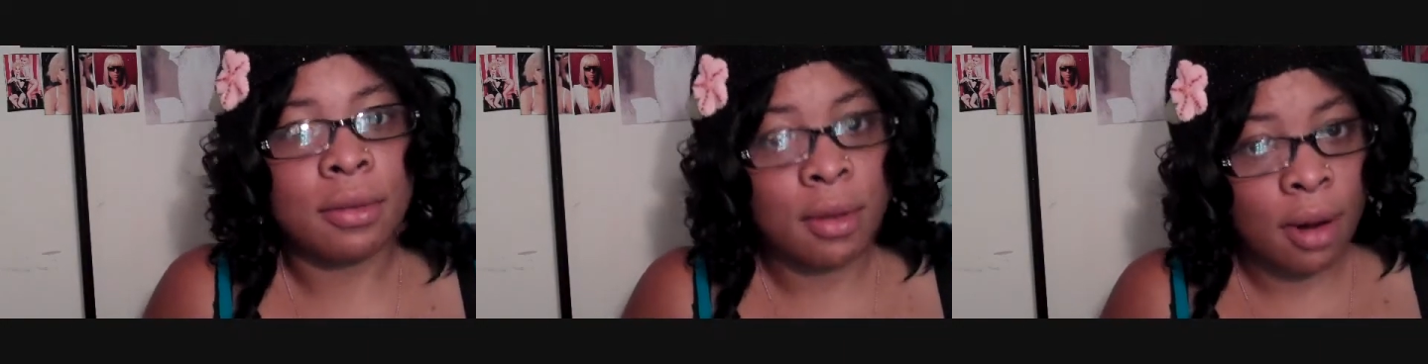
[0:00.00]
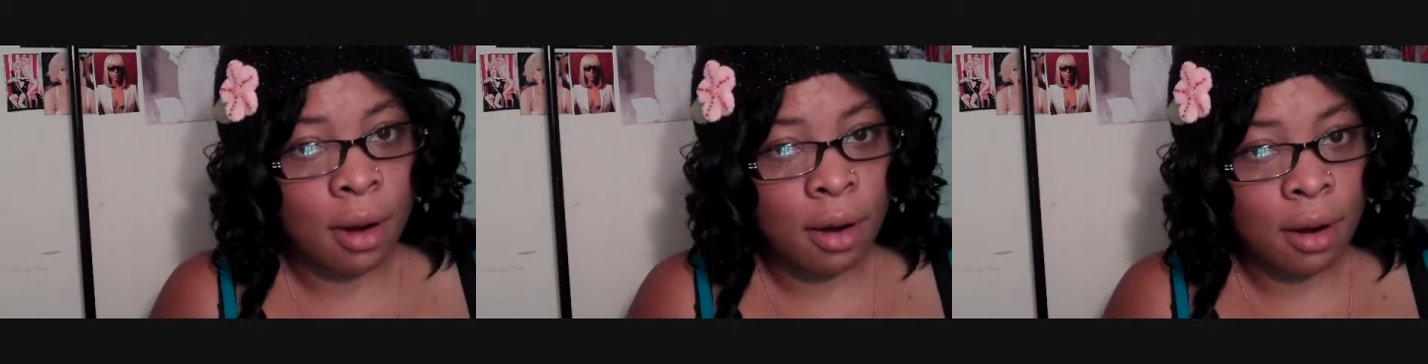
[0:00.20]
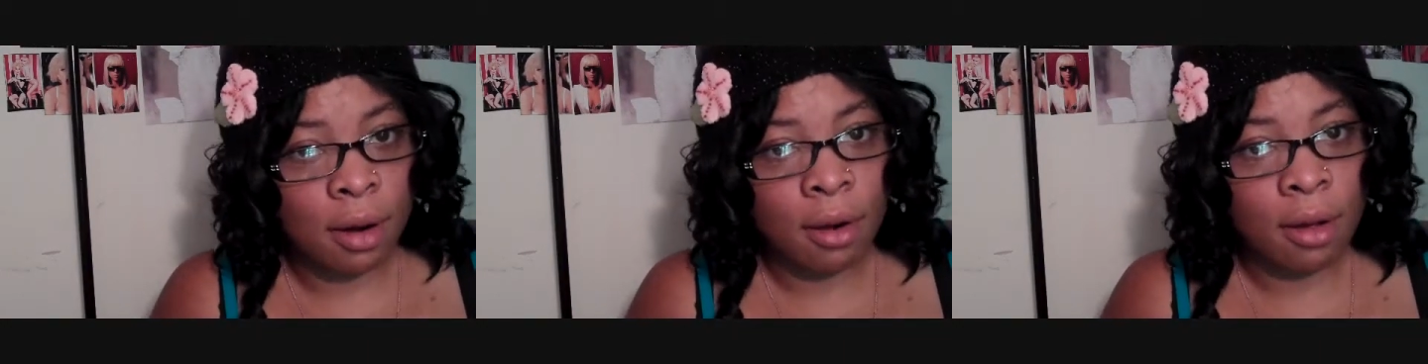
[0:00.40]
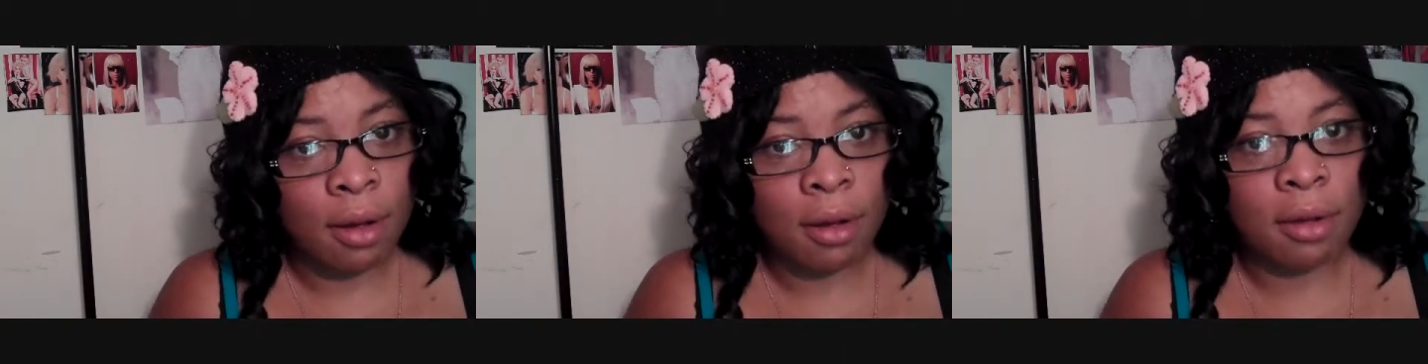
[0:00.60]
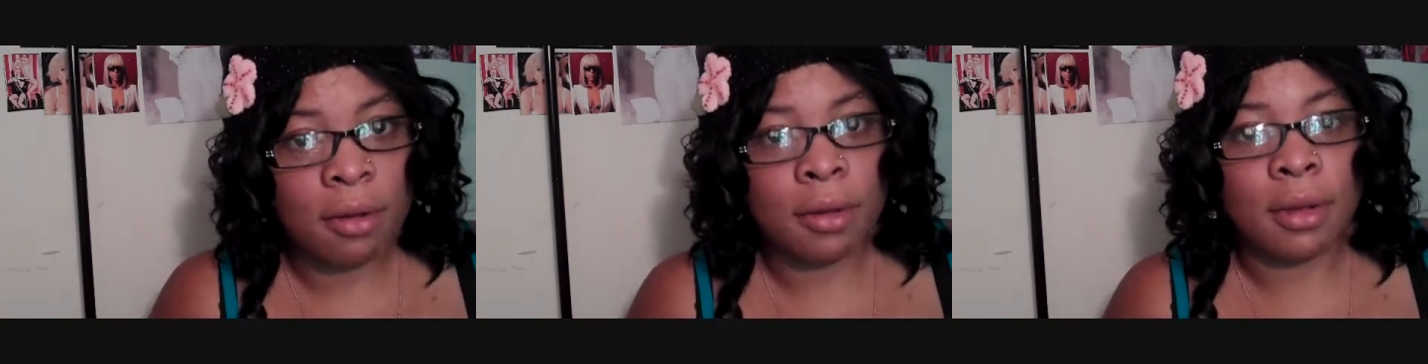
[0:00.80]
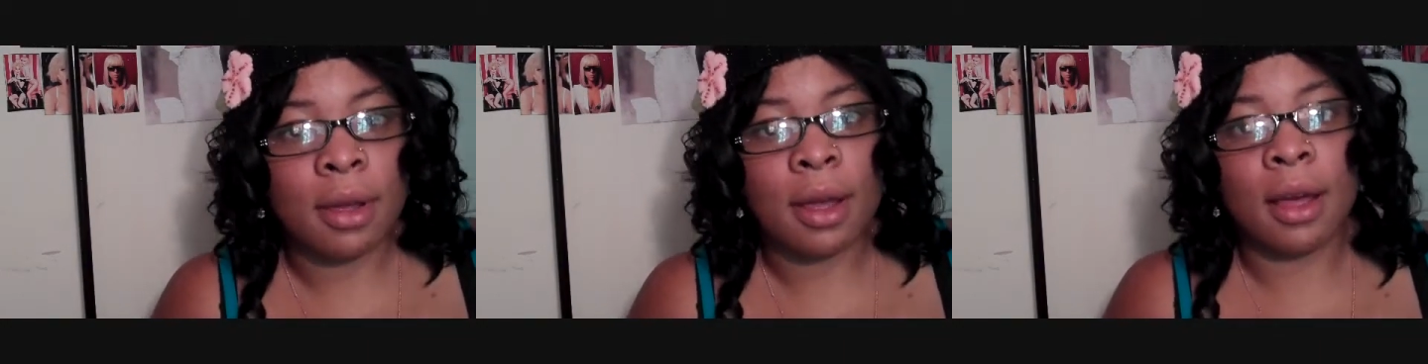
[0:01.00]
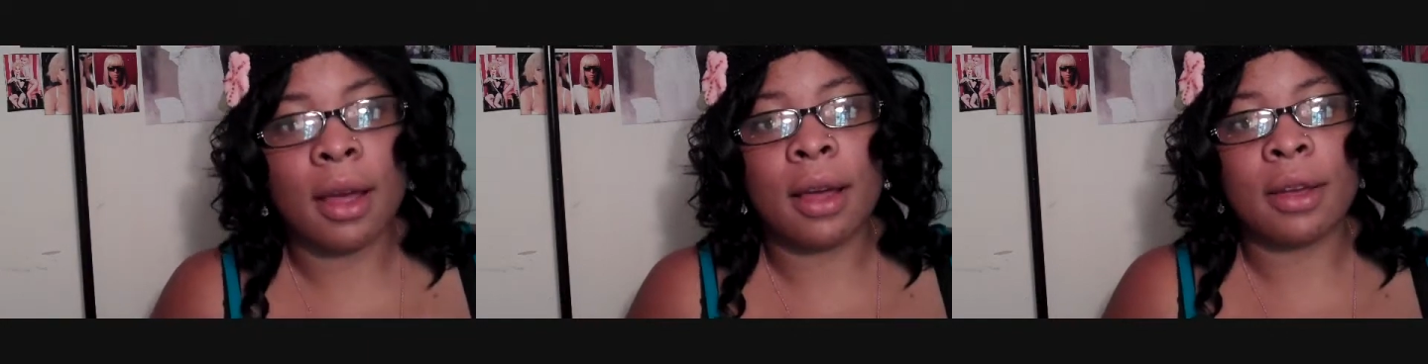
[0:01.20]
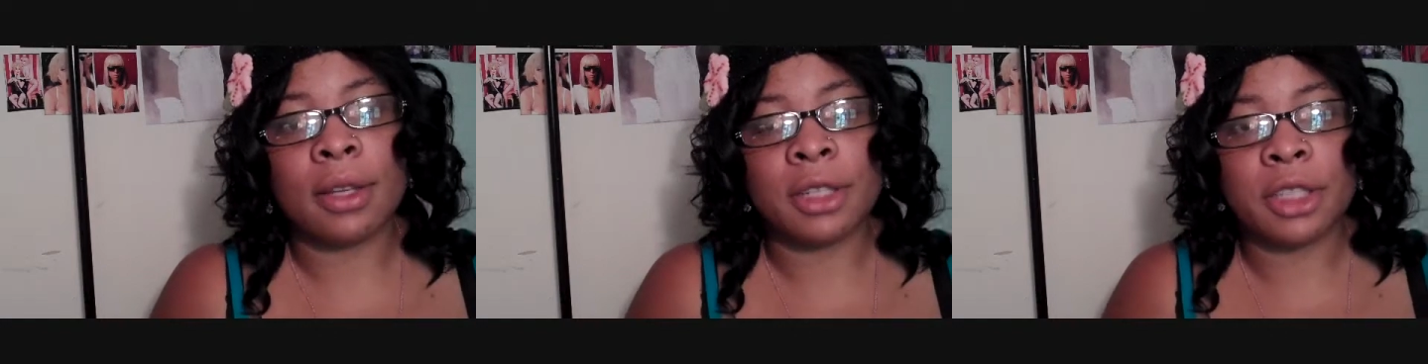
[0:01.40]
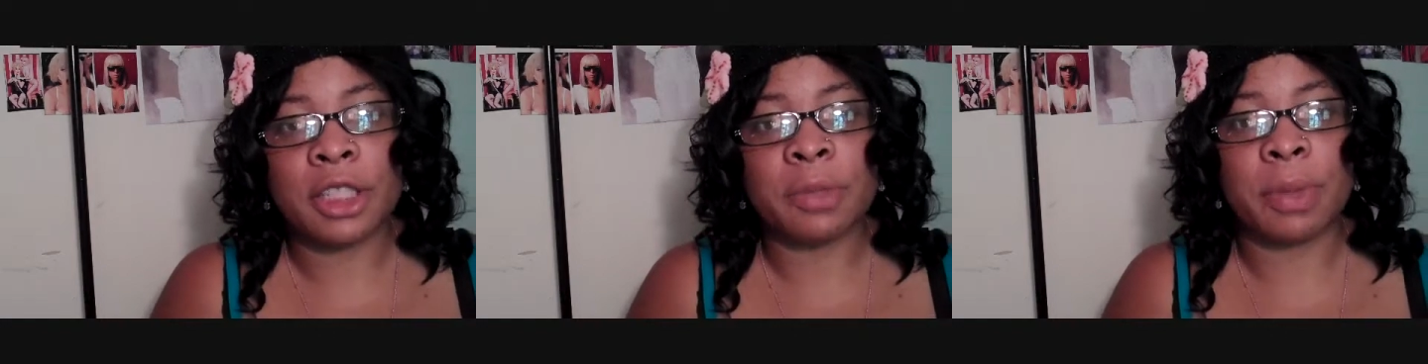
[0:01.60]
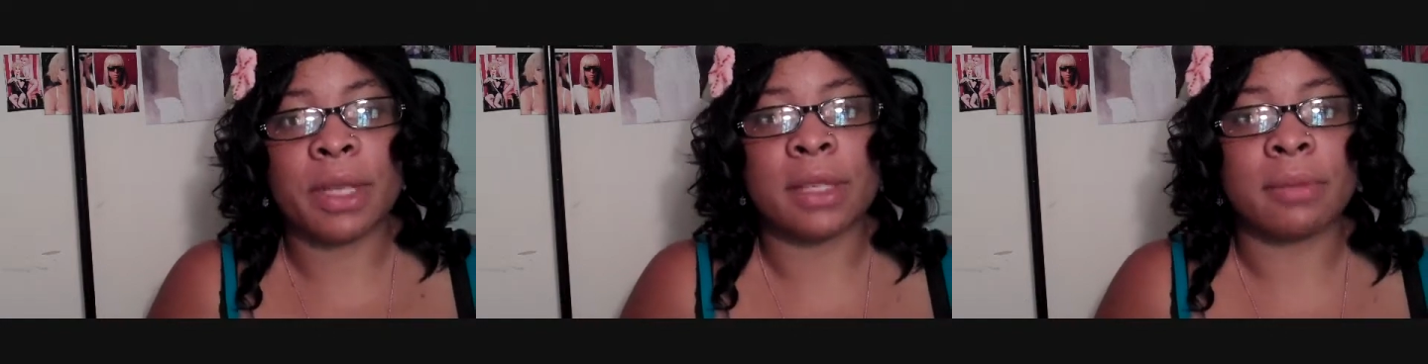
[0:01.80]
Girl,
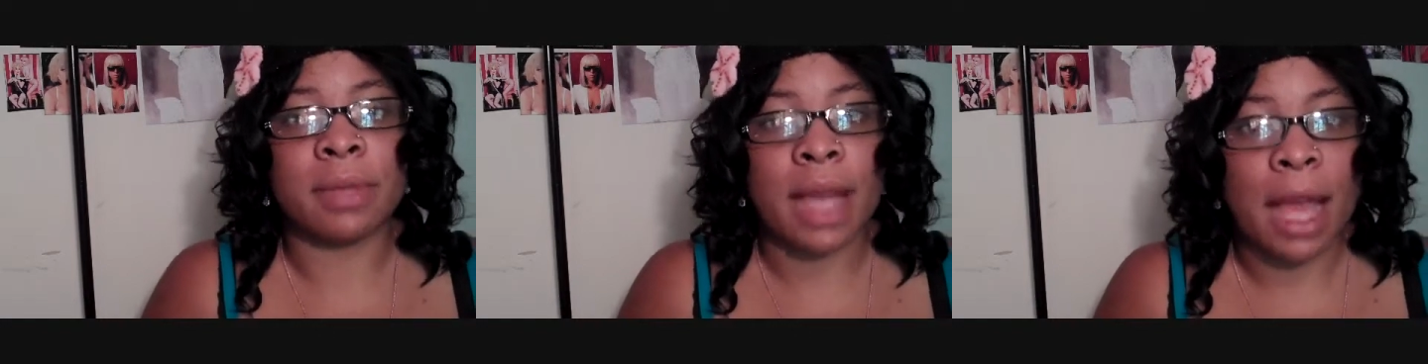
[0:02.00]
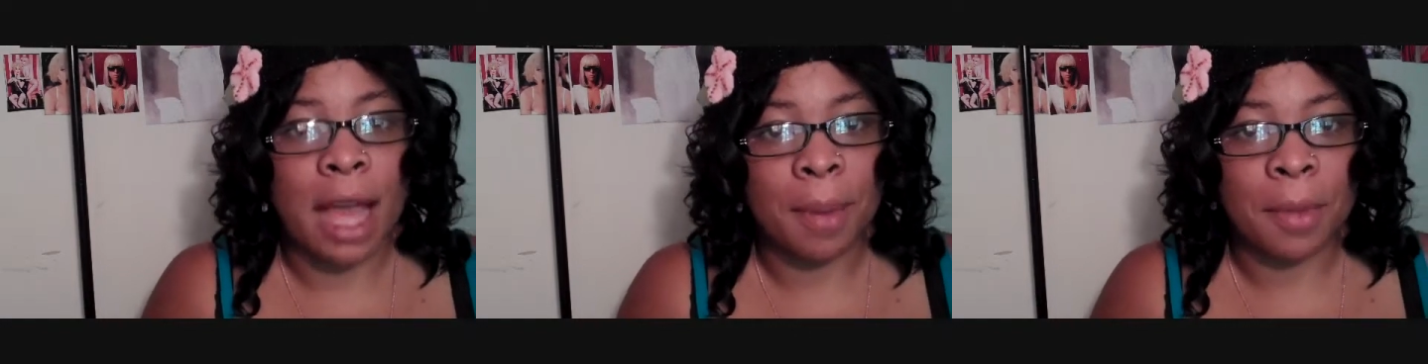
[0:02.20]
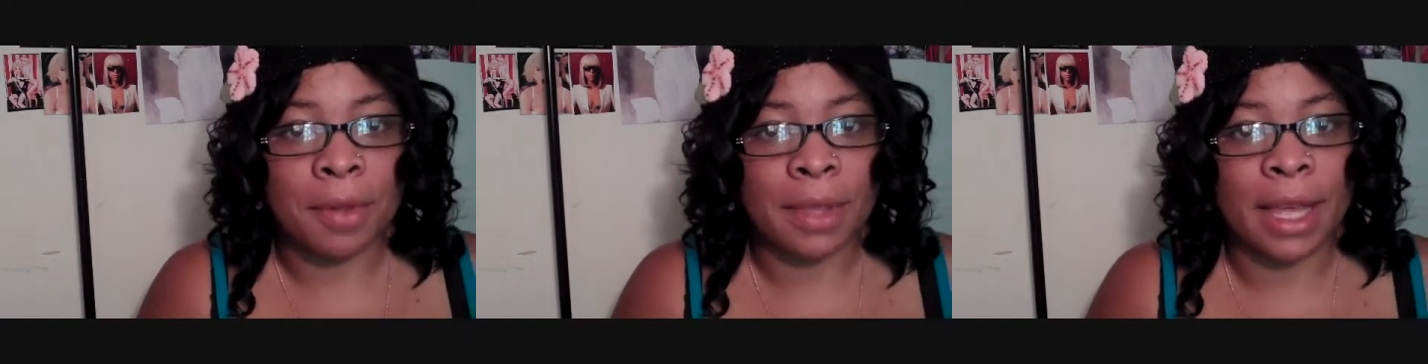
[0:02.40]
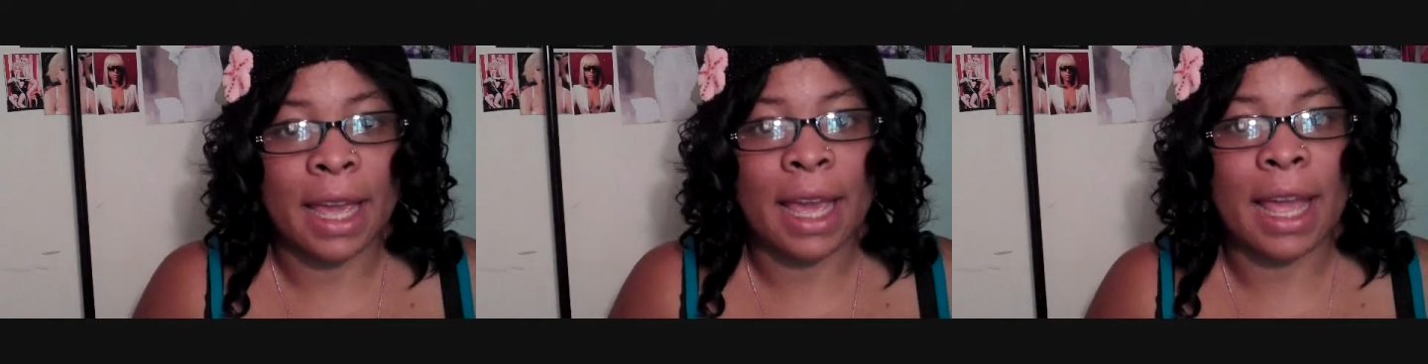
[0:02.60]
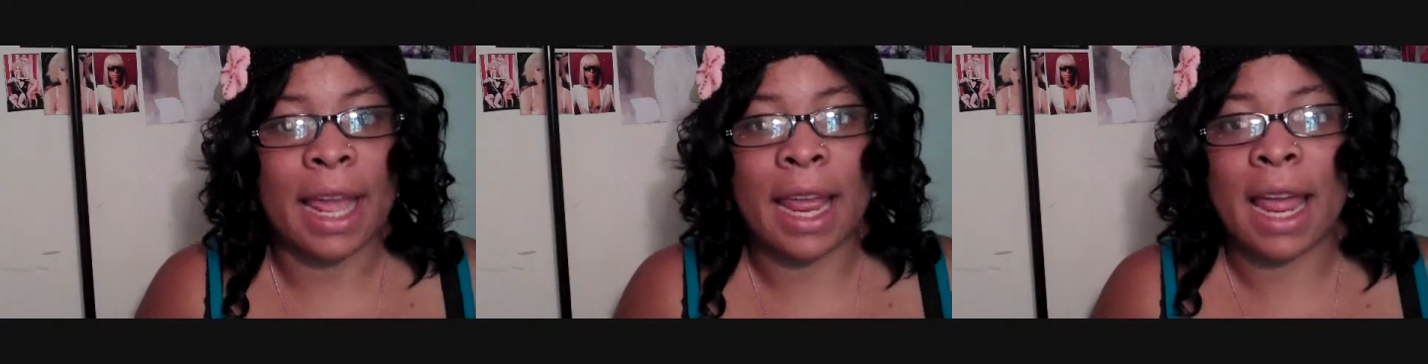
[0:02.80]
she spent some time on that.